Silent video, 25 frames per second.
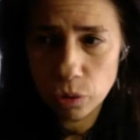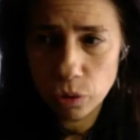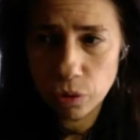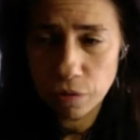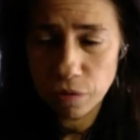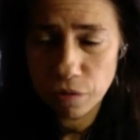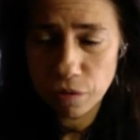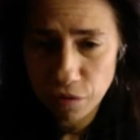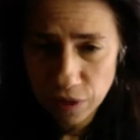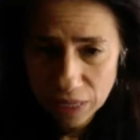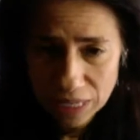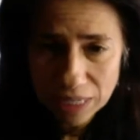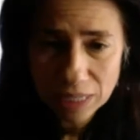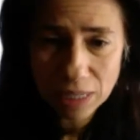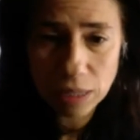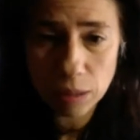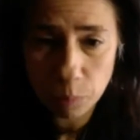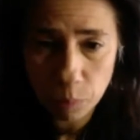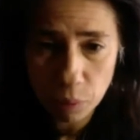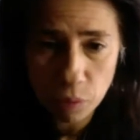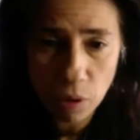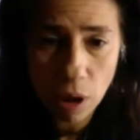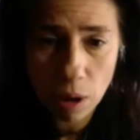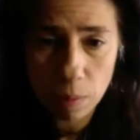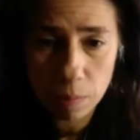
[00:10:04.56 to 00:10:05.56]
fix the
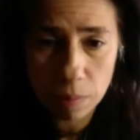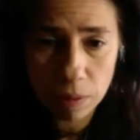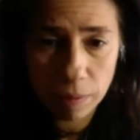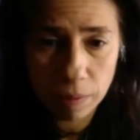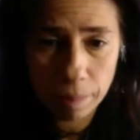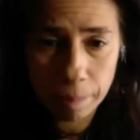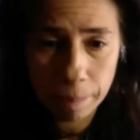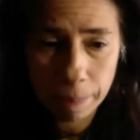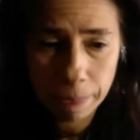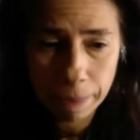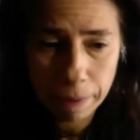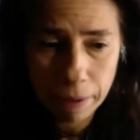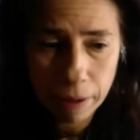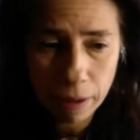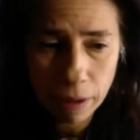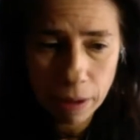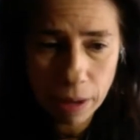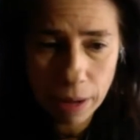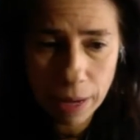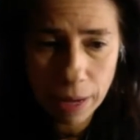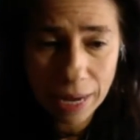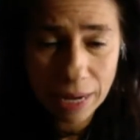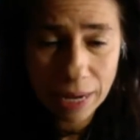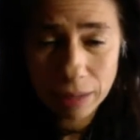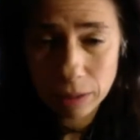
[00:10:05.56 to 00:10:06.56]
problem,
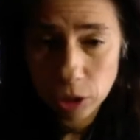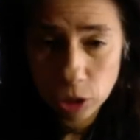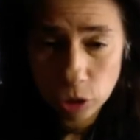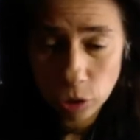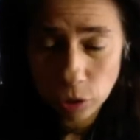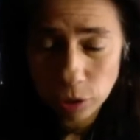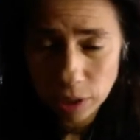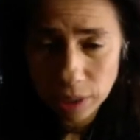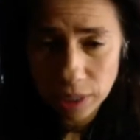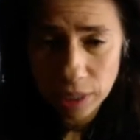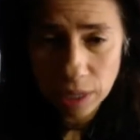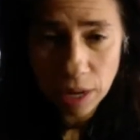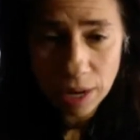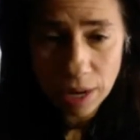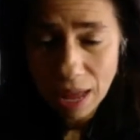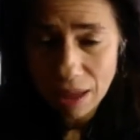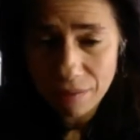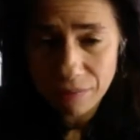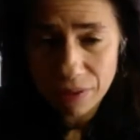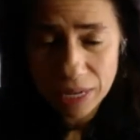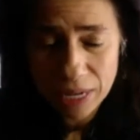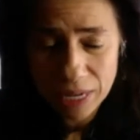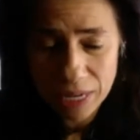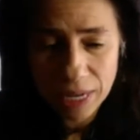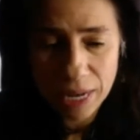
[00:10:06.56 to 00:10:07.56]
and certainly not
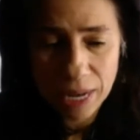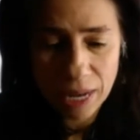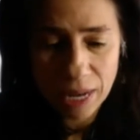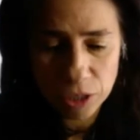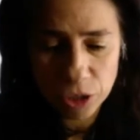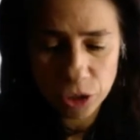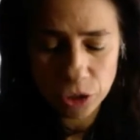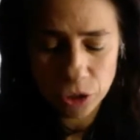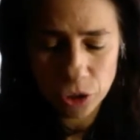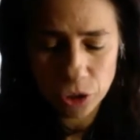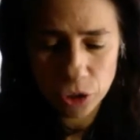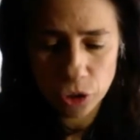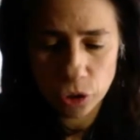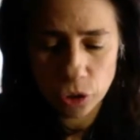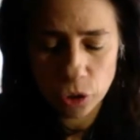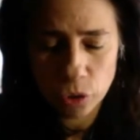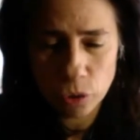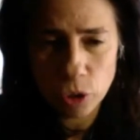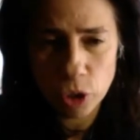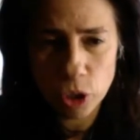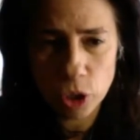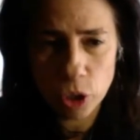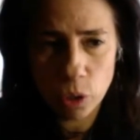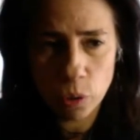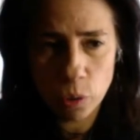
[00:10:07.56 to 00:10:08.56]
having any answers to do
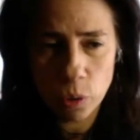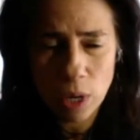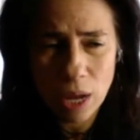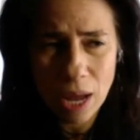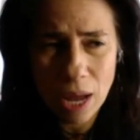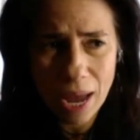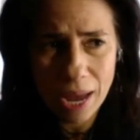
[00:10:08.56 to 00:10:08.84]
so.